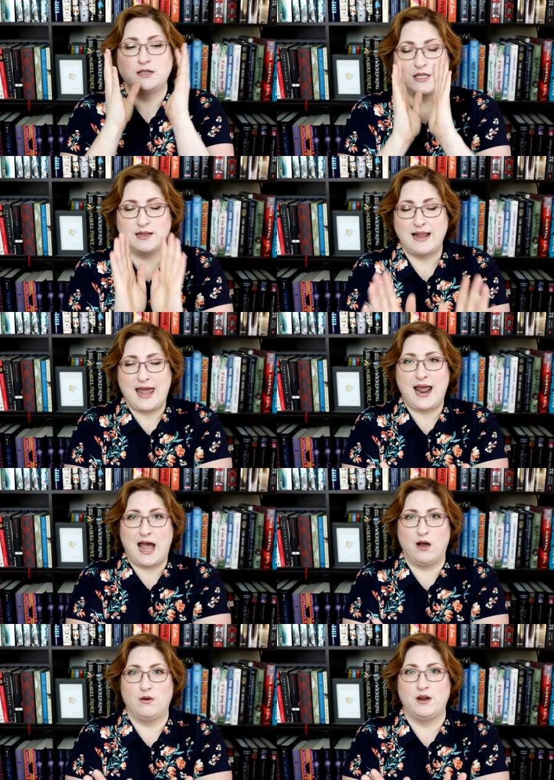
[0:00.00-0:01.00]
to let
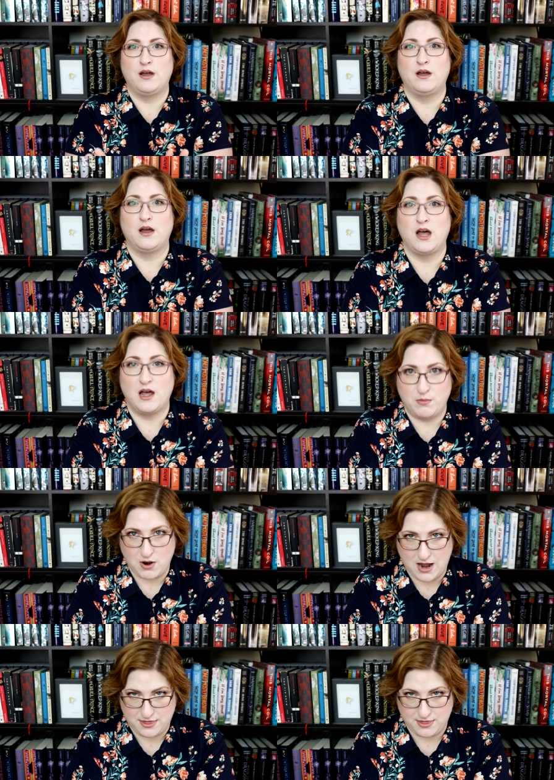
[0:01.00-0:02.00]
out a
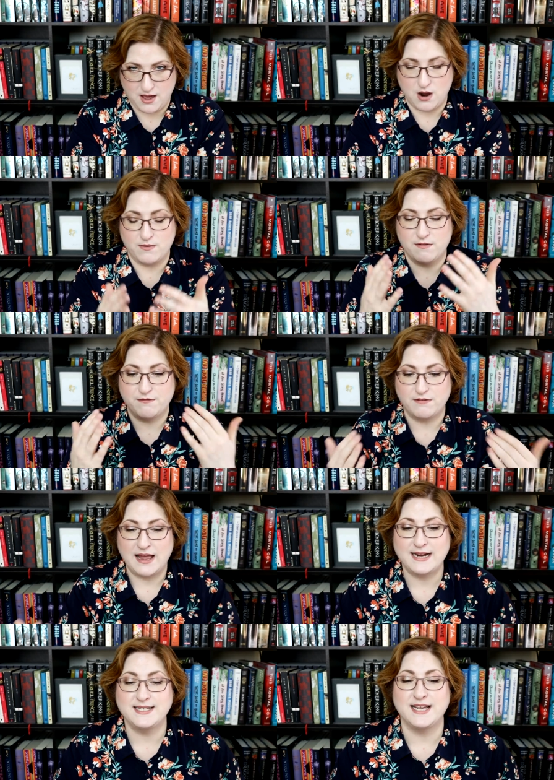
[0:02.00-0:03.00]
breath, a
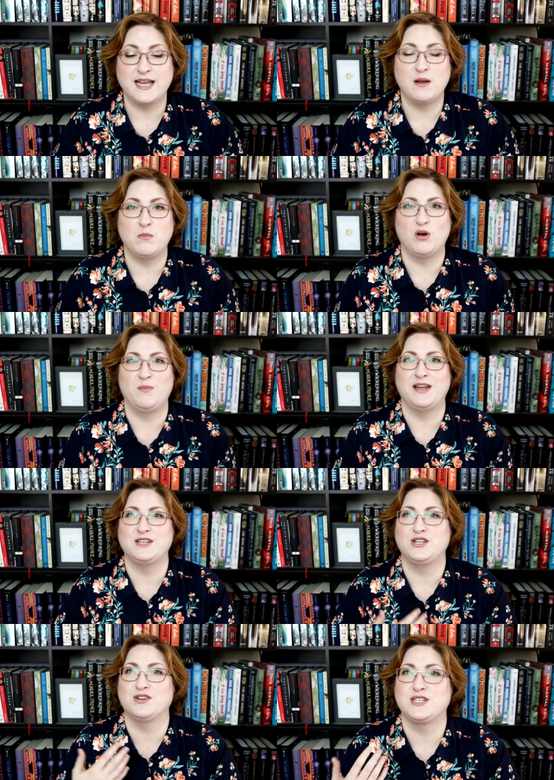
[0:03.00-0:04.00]
reflecting
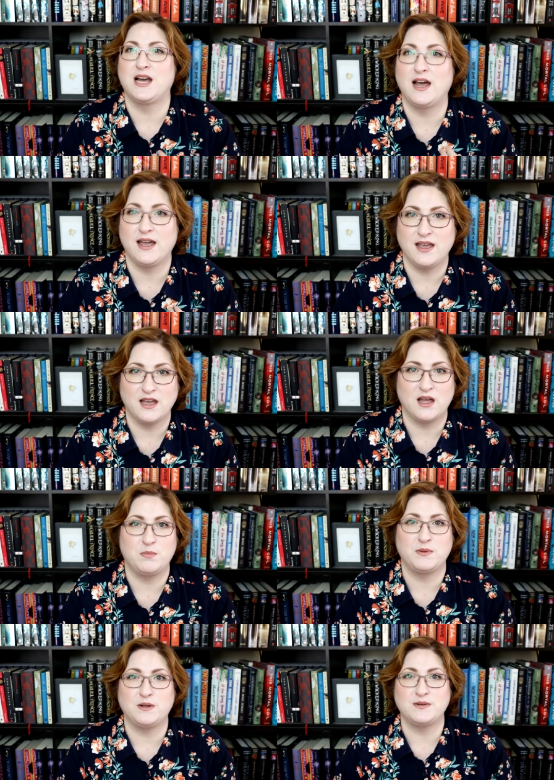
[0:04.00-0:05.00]
moment. You're tying
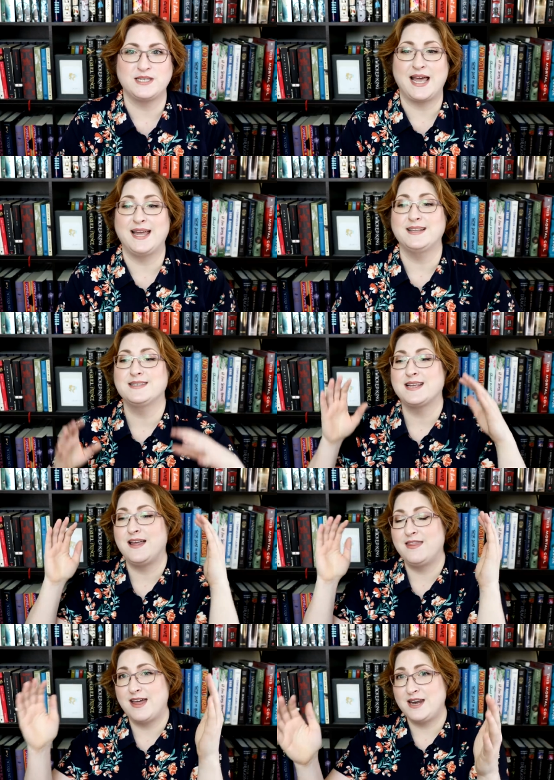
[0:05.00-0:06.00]
up loose ends,
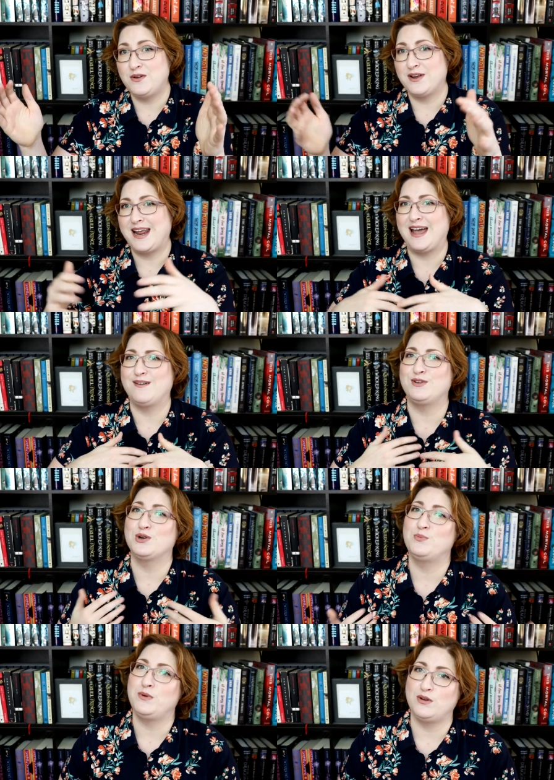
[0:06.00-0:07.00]
and then you can have
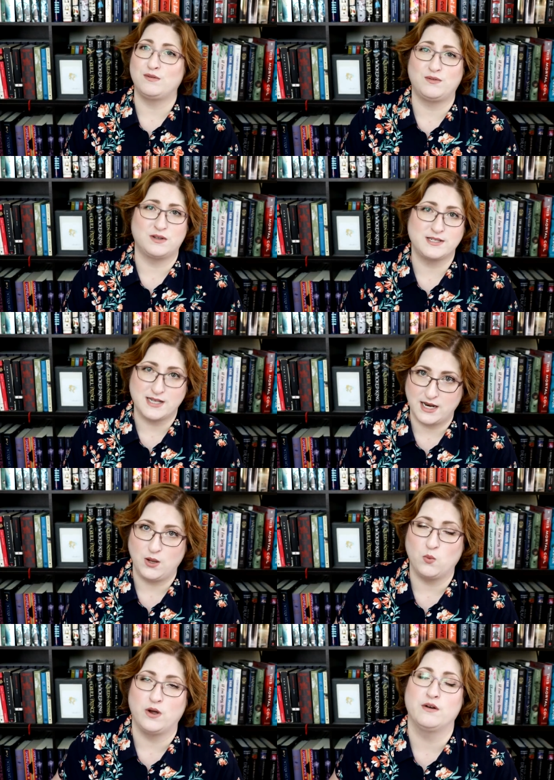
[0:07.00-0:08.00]
your beautiful,
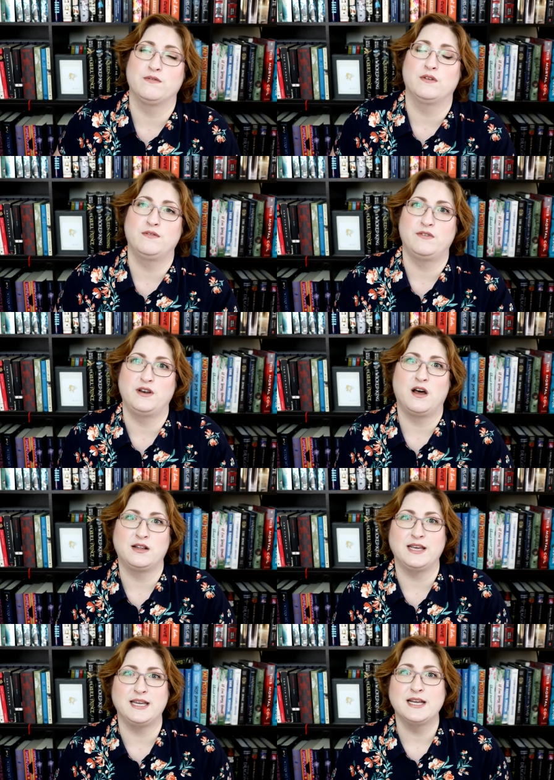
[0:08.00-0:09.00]
sunny, wonderful
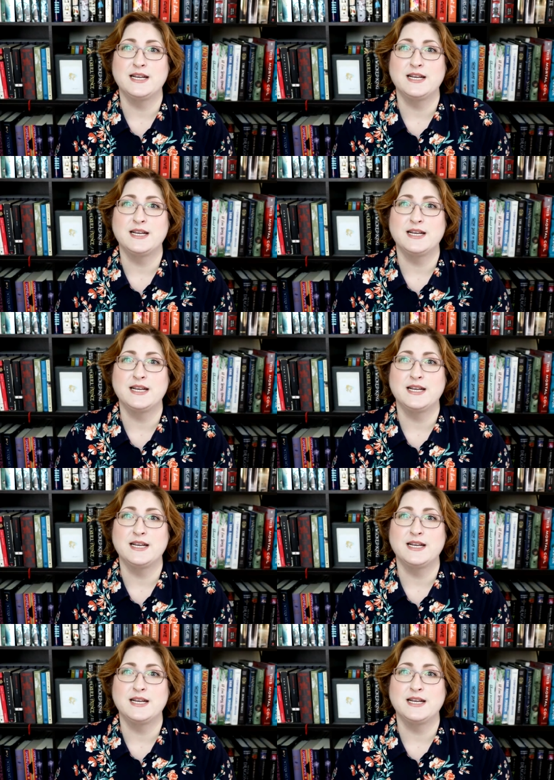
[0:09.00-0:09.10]
finale